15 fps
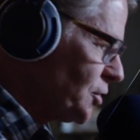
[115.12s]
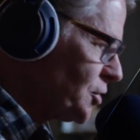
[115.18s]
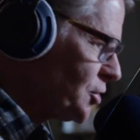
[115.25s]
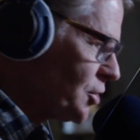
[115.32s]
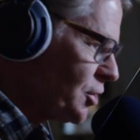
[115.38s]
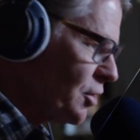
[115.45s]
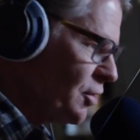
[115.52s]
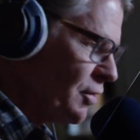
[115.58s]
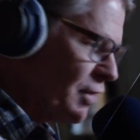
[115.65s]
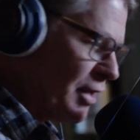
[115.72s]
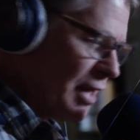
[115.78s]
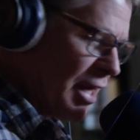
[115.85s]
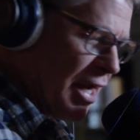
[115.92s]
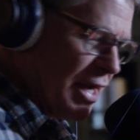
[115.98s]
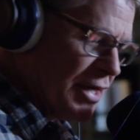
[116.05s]
tune to
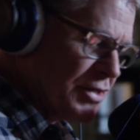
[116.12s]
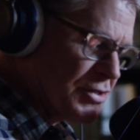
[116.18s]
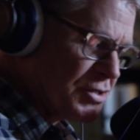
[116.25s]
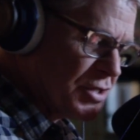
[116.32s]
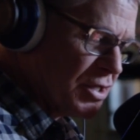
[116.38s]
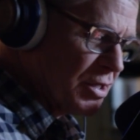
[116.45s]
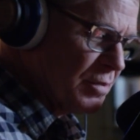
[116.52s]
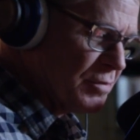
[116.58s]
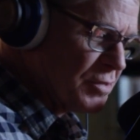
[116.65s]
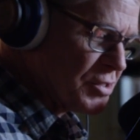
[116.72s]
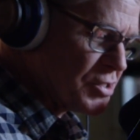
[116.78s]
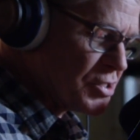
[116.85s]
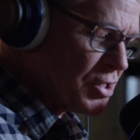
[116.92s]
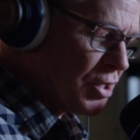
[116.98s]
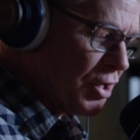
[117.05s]
Audience Channel
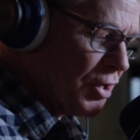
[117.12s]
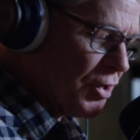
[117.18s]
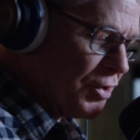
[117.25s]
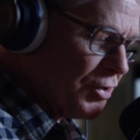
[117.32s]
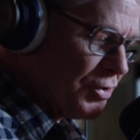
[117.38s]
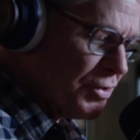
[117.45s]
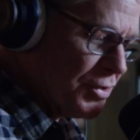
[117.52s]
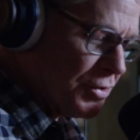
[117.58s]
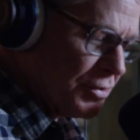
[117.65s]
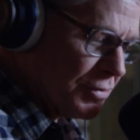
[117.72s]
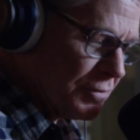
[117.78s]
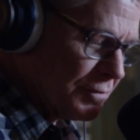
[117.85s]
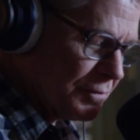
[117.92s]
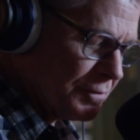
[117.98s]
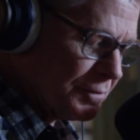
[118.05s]
239 on
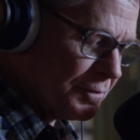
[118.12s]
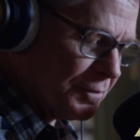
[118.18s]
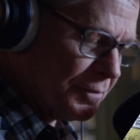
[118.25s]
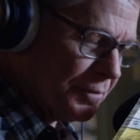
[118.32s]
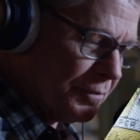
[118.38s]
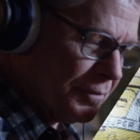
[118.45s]
DirecTV or